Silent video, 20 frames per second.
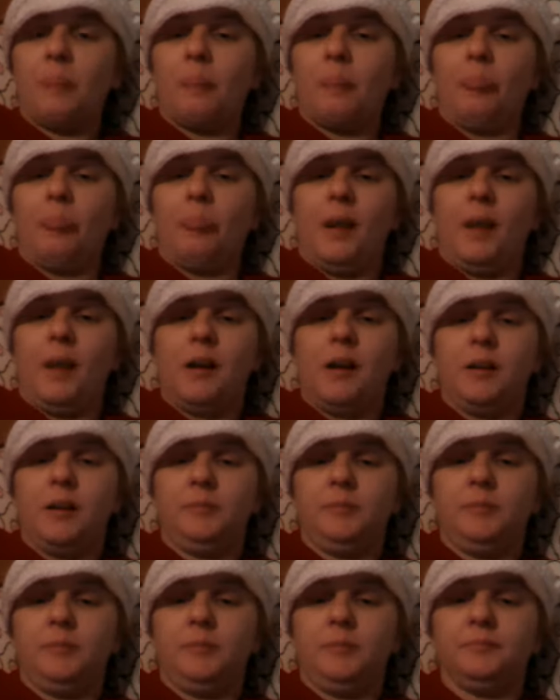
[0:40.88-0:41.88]

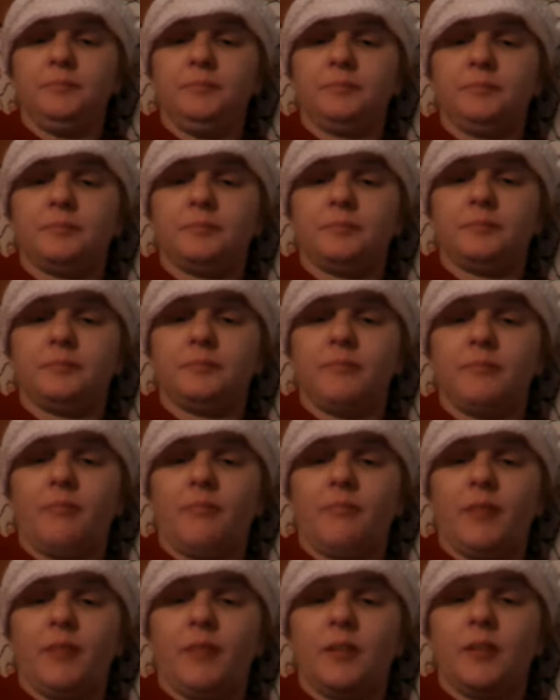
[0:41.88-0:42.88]
Um,
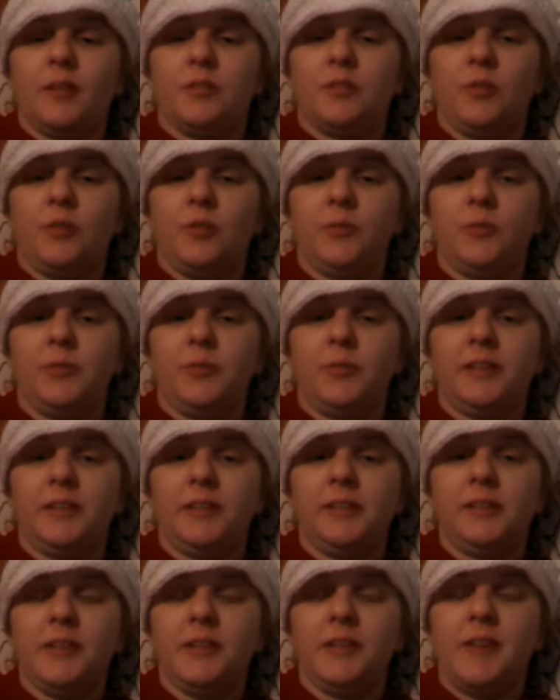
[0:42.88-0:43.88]
so we went
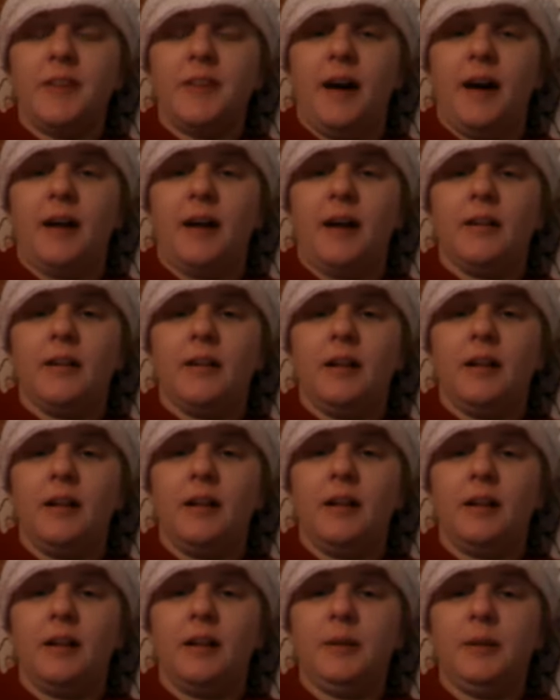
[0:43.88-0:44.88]
and did that.
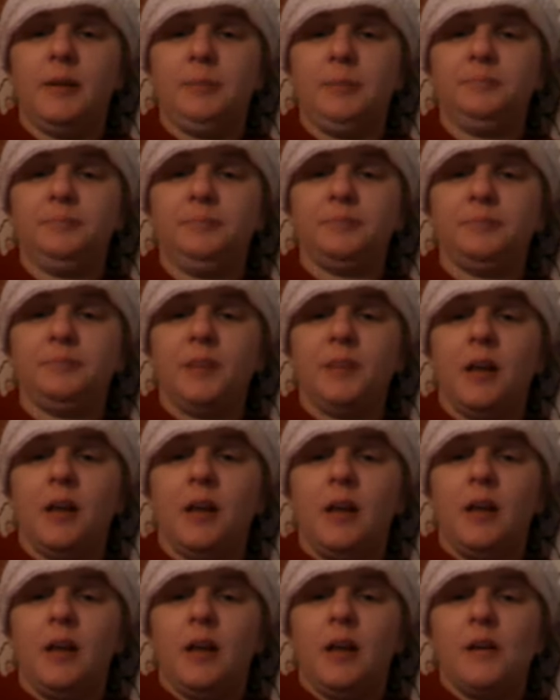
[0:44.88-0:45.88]
Um,
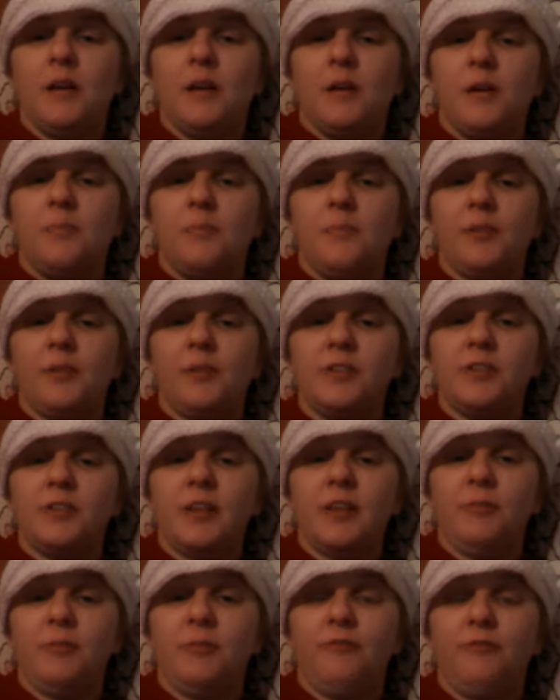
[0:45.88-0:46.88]
but our
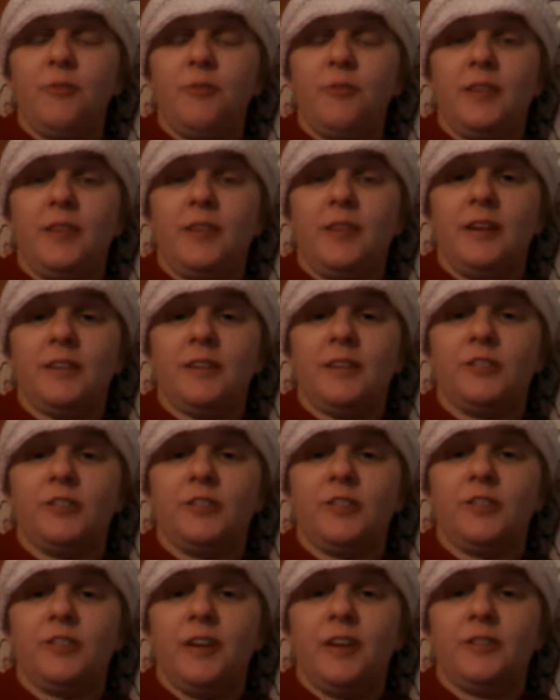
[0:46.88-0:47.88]
day before that,
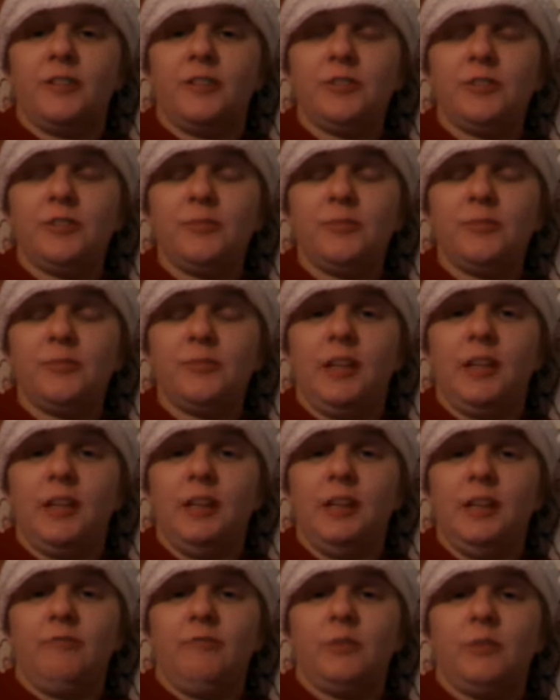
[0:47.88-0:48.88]
yesterday on Christmas
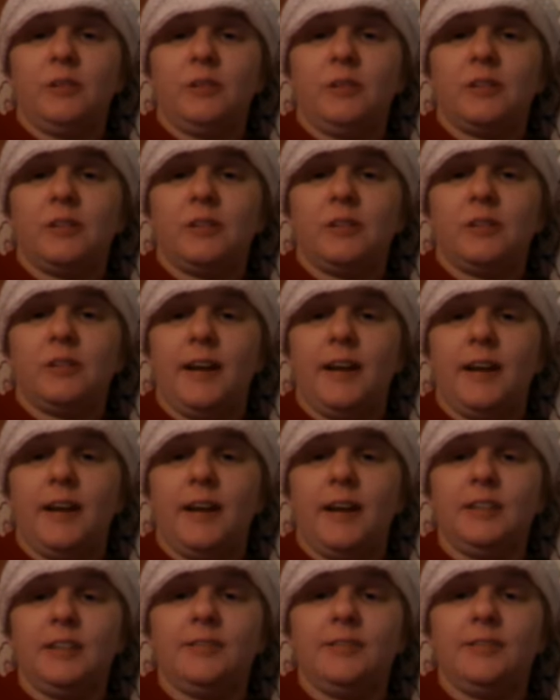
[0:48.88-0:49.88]
Eve, was kind of